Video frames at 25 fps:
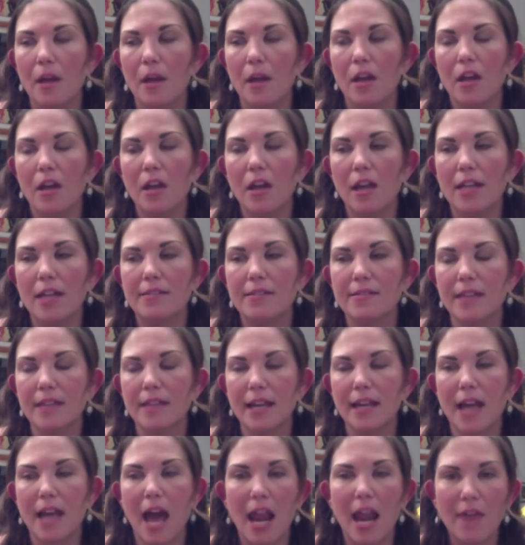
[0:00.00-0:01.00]
it's like
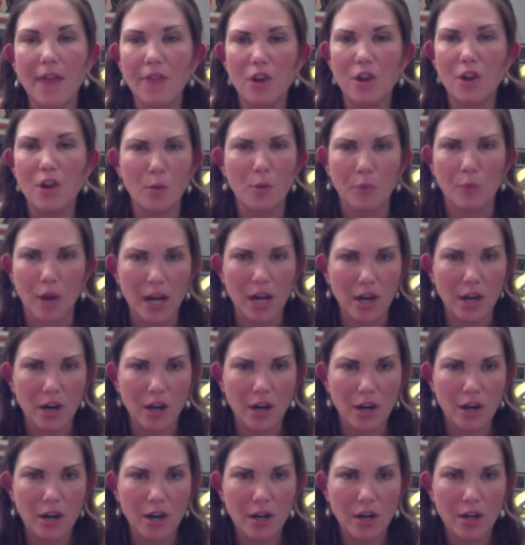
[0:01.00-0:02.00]
kind of a
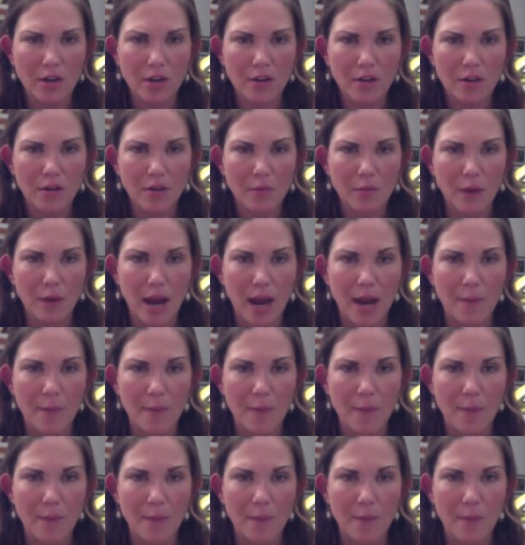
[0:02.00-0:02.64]
no-brainer, right?